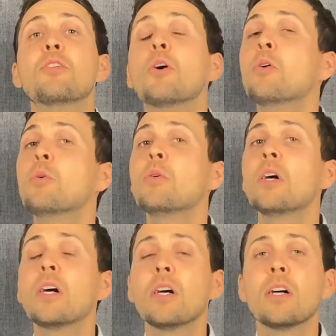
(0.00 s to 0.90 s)
no
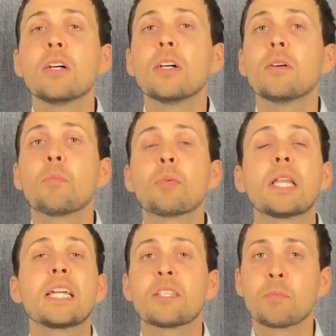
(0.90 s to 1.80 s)

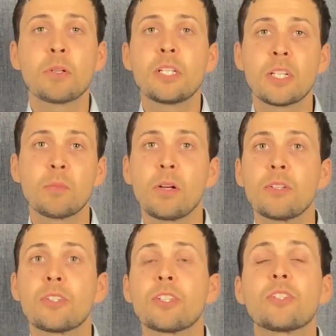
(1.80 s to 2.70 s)
place preaching, brothers
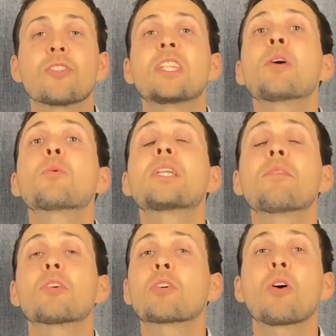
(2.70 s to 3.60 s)
and sisters. They were
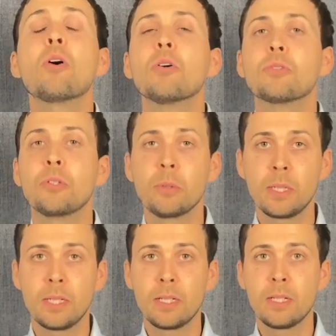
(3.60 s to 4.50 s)
never called to
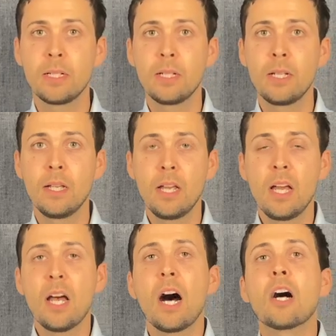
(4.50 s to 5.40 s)
it.
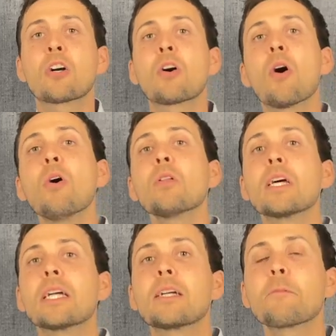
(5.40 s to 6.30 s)
A
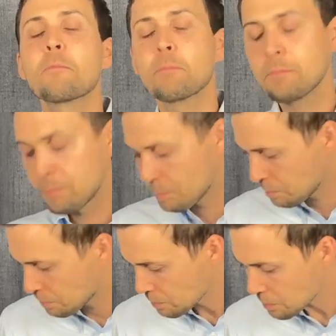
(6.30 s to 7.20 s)
calling
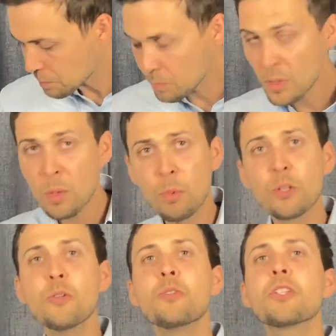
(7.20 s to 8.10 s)

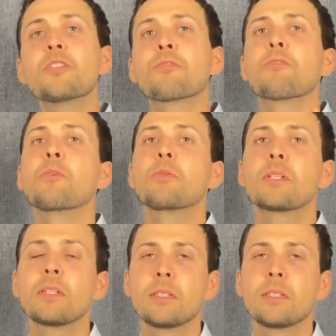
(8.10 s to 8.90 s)
produces fruit.